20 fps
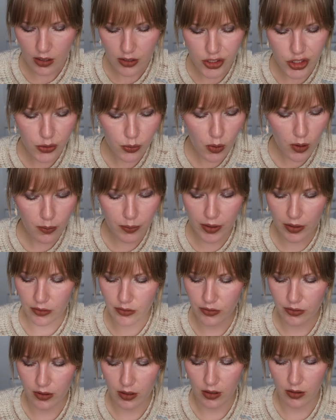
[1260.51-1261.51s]
Two more build
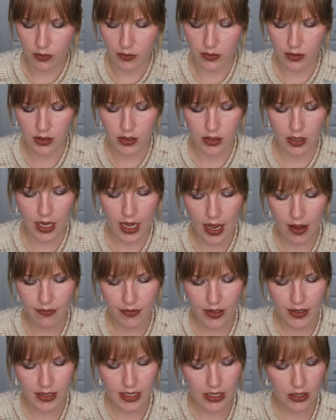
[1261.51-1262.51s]
your own. So I have
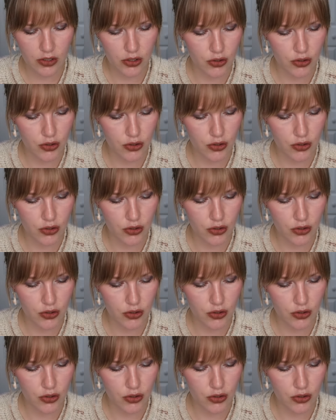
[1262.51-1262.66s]
this like